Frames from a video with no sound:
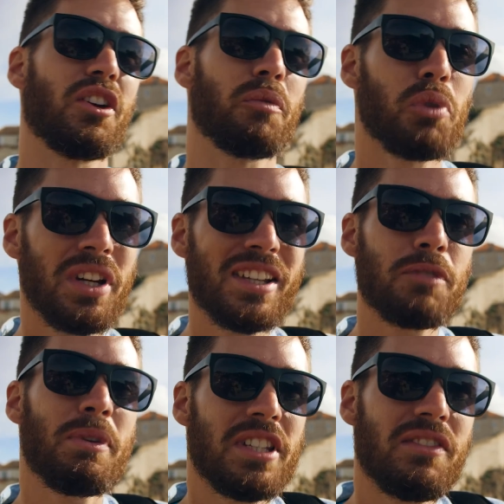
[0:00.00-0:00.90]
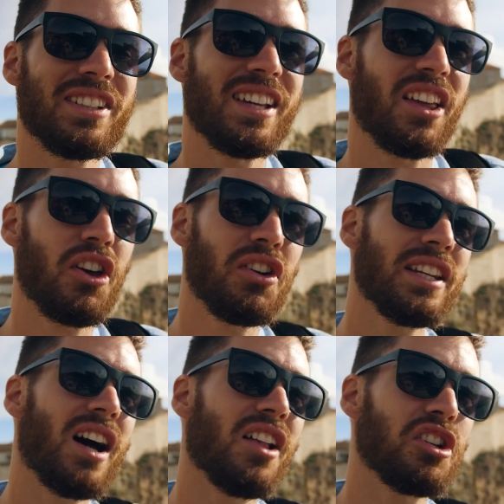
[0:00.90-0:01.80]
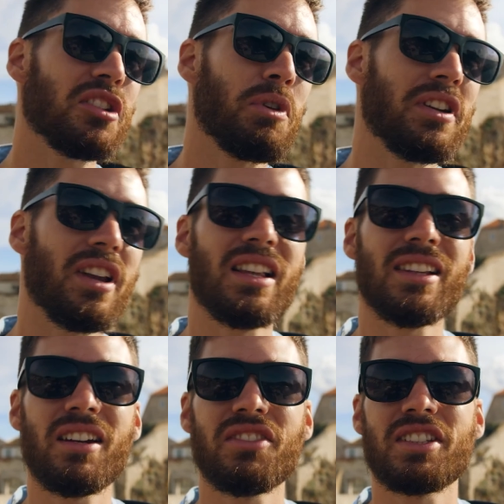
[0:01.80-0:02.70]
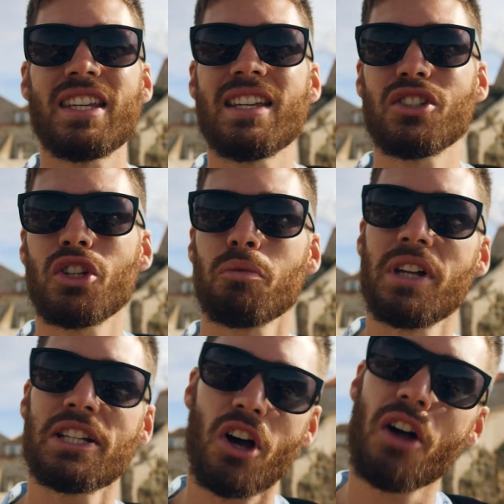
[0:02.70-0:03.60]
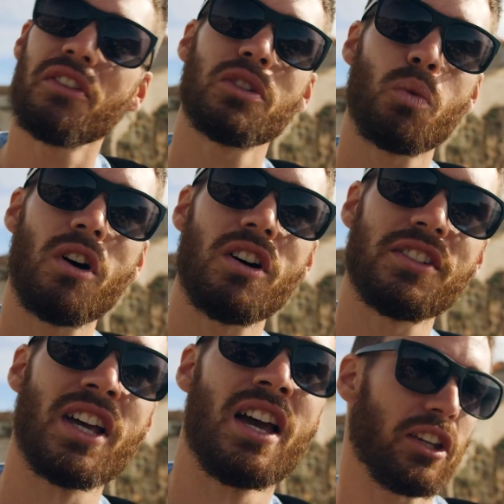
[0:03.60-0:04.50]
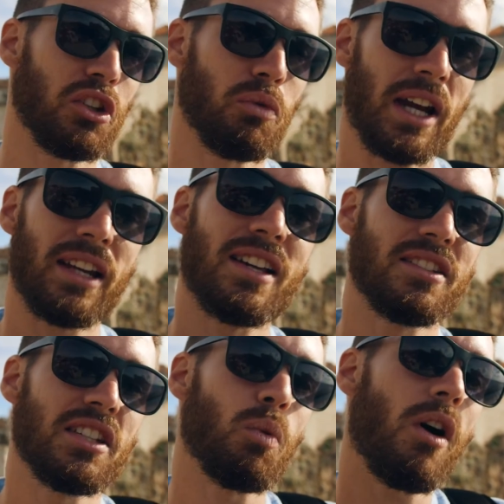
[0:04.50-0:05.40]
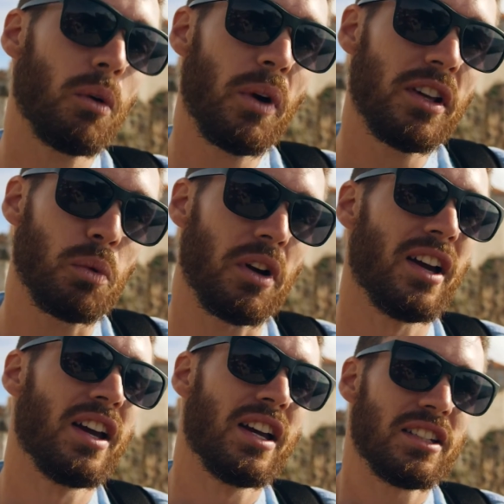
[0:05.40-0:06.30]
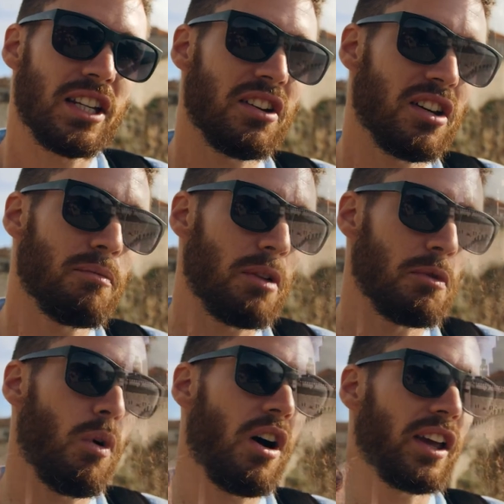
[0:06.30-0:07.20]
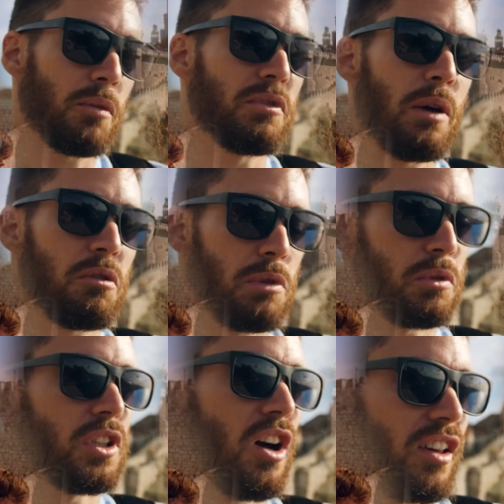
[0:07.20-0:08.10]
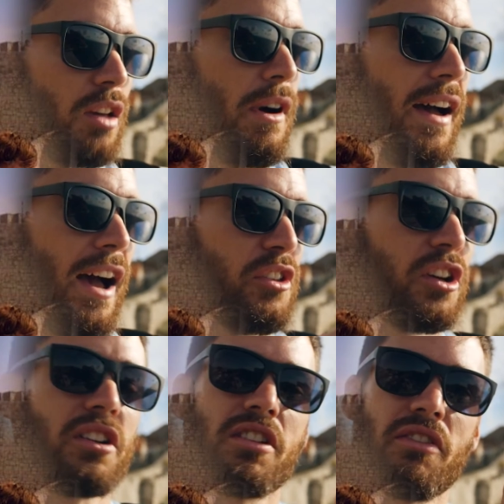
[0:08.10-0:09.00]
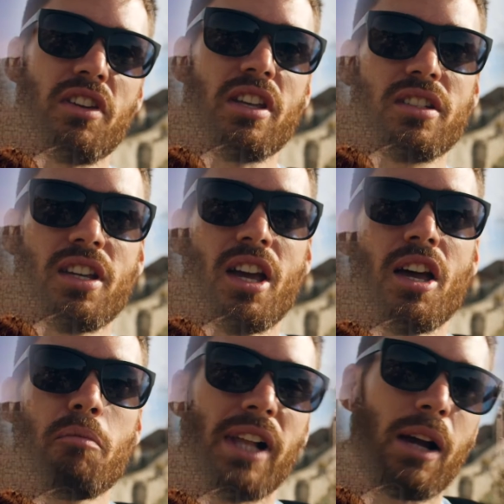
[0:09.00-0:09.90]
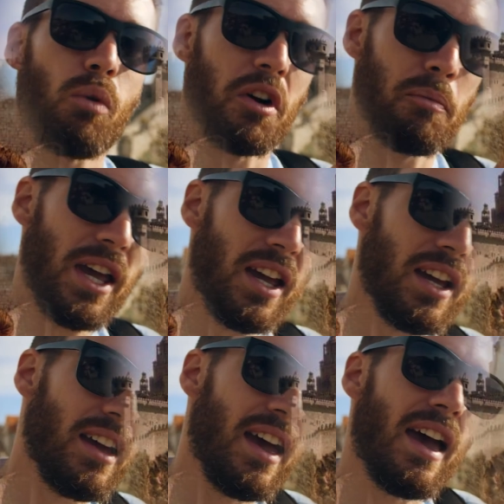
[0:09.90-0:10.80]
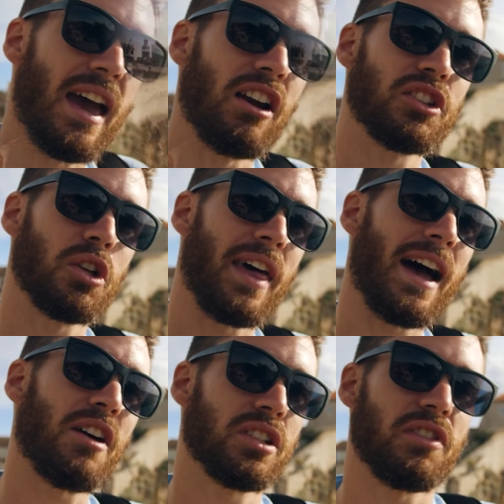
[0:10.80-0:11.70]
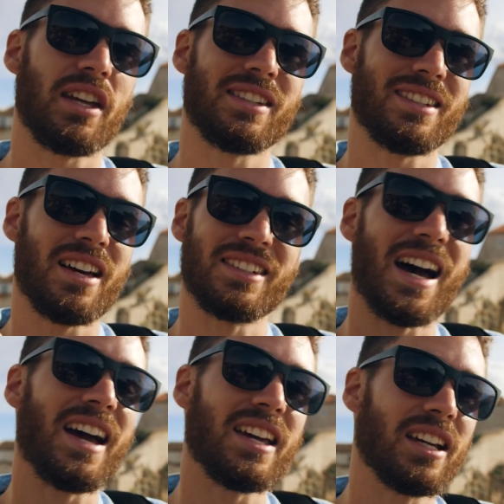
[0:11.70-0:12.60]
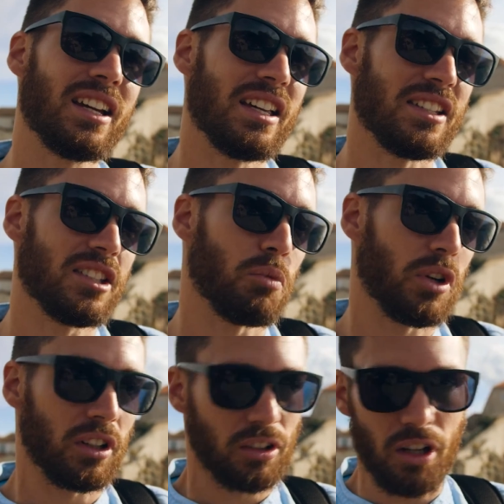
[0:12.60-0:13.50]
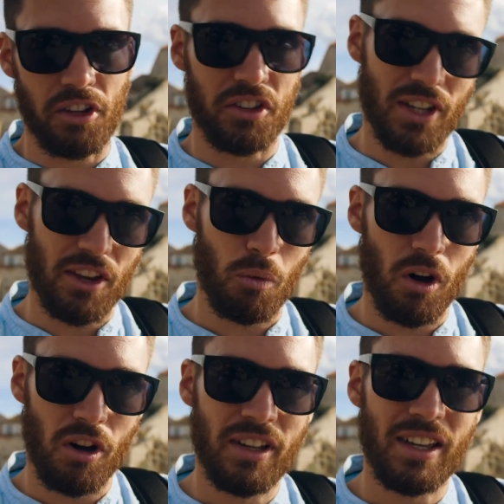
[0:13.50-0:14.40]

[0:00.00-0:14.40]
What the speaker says: they're pretty expensive. It's like $30, but a lot of scenes took place on these walls. Like you'll recognize these walkways where Tyrion might have been walking up and down with people talking about how they're going to defend Blackwater Bay, and also the House of the Undying is somewhere on the other side of the wall.